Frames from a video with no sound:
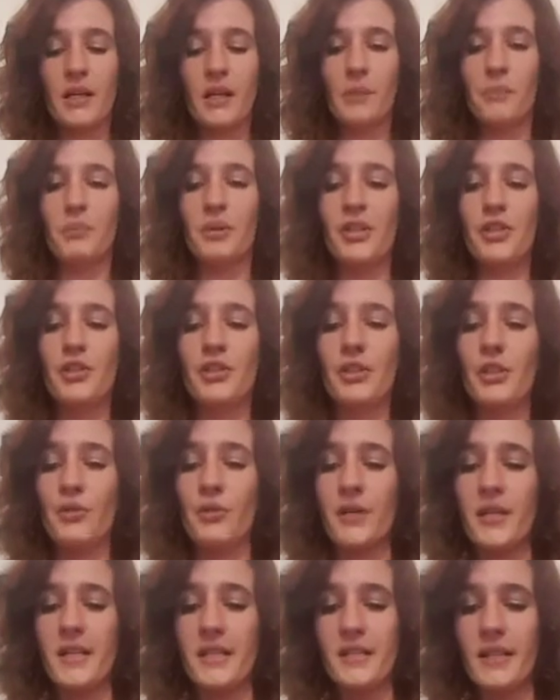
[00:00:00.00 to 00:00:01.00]
completion,
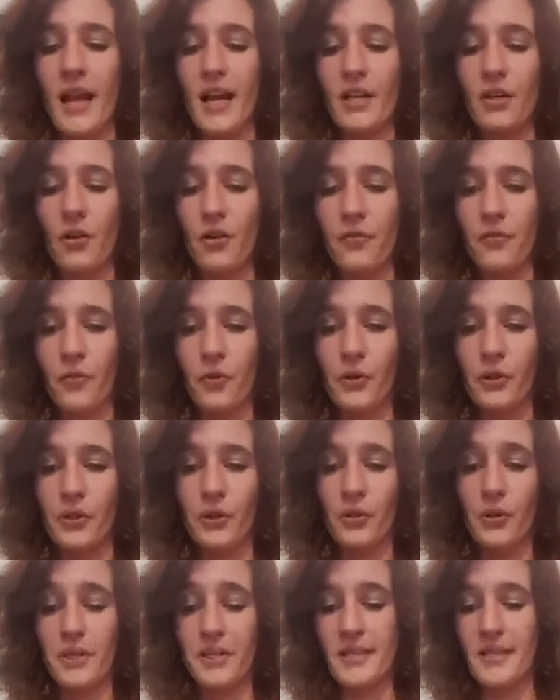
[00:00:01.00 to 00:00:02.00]
or a cycle for
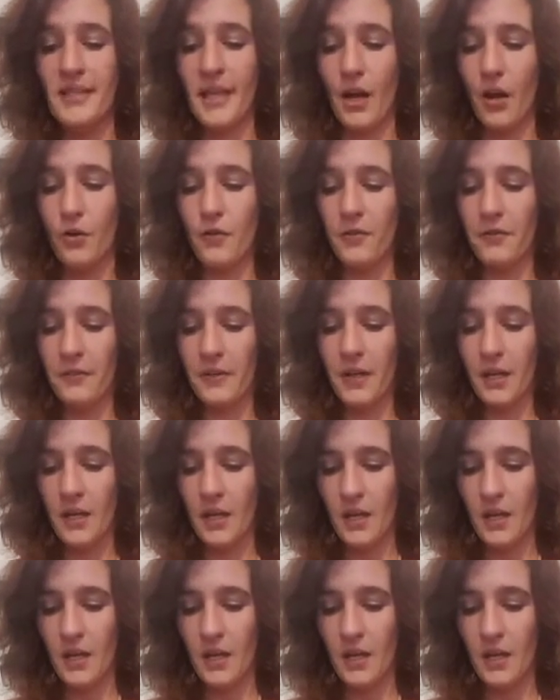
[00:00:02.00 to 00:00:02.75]
yourself